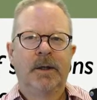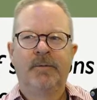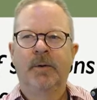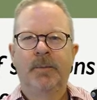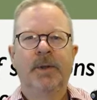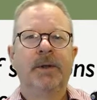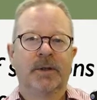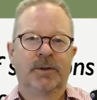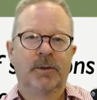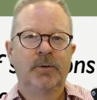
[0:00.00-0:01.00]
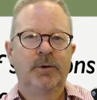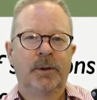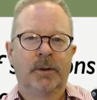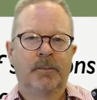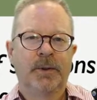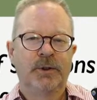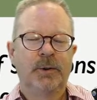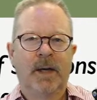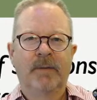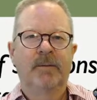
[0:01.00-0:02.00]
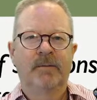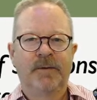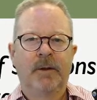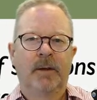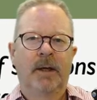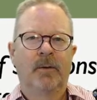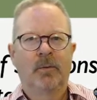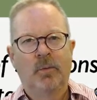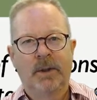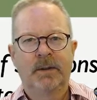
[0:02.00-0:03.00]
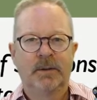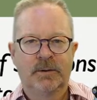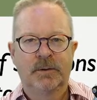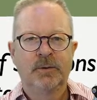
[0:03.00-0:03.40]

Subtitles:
If you're building a solution, but you haven't figured out what